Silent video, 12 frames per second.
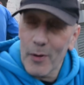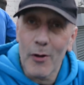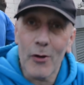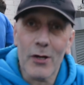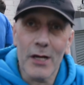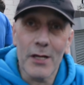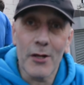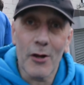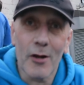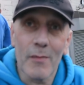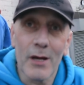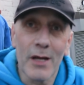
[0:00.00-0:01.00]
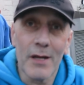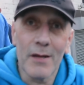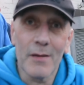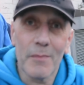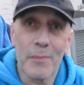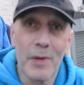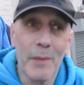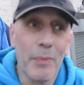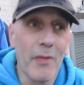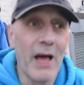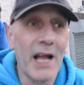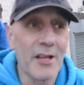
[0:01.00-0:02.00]
looking, you know what I mean, and people
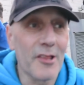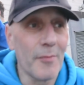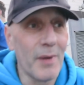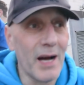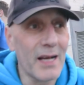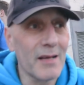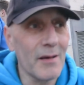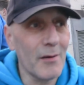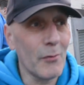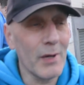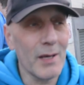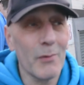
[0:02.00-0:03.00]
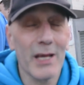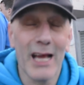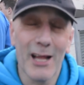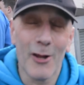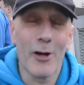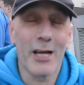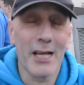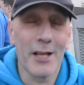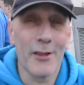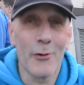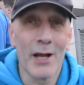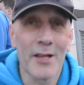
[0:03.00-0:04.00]
that answer back. We, we get a lot of
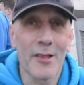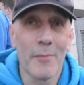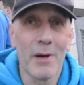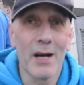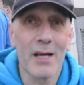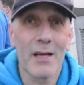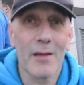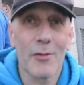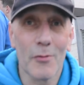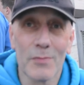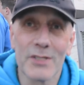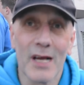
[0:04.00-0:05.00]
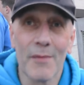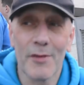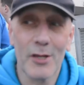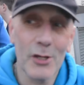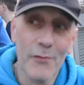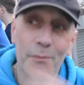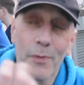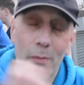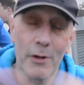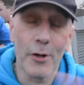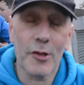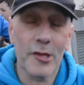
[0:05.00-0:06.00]
kids who answer back, yeah, sometimes. You've probably
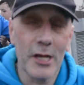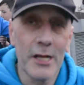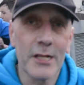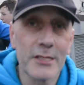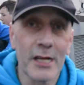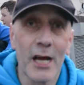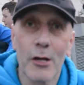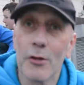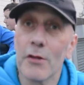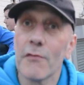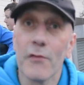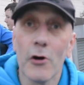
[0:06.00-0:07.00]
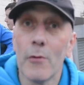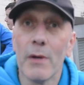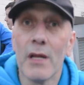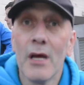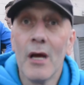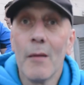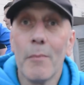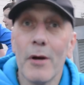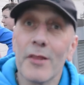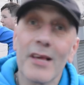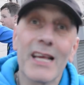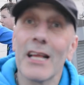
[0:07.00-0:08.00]
not seen it tonight, yeah, because you're filming. But
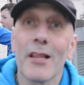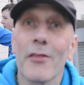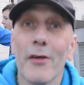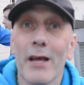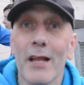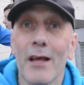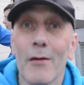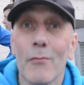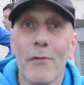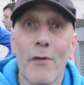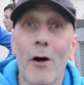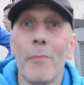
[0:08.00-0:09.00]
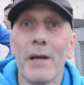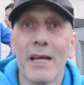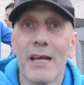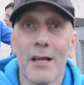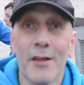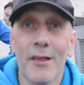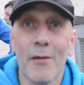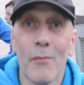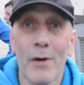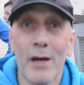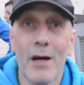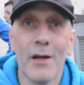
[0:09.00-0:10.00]
it's a kid's thing, isn't it? We've yeah, all been kids, haven't we? Of
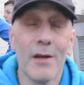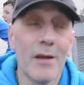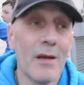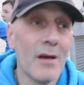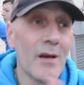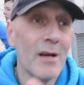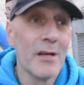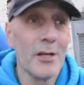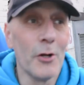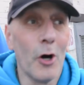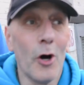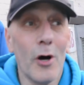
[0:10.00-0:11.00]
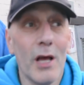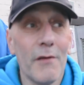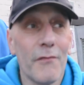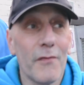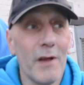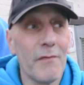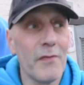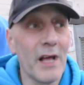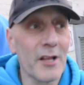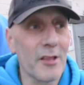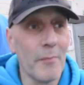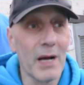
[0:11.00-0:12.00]
course. And, you know, if, if they
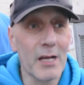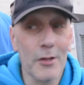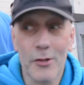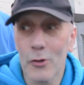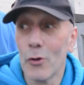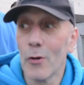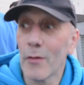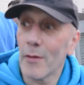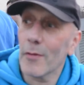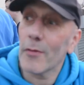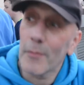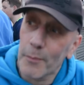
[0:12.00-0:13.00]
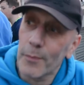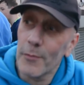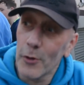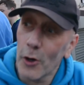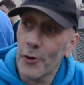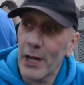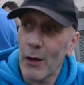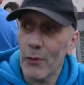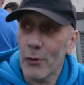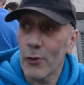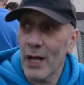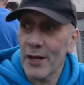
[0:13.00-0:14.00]
answer back at school, they, they, no doubt they're
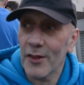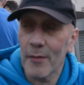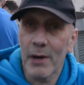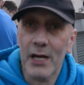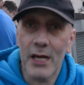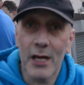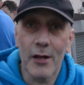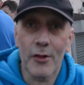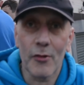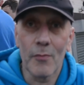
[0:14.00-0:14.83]
going to answer back here at some